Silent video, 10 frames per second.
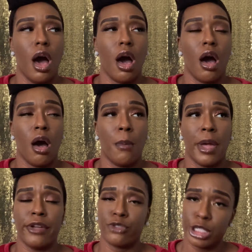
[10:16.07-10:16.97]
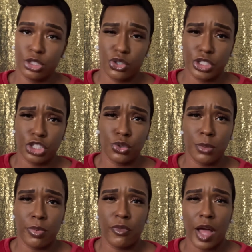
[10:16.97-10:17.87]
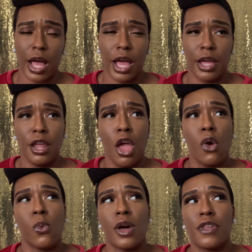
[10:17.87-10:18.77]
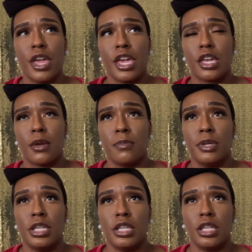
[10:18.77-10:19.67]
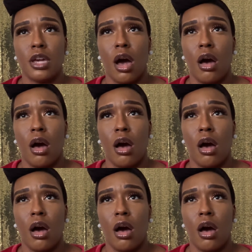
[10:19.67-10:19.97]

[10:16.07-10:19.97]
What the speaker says: a resource that you can provide, whether it could be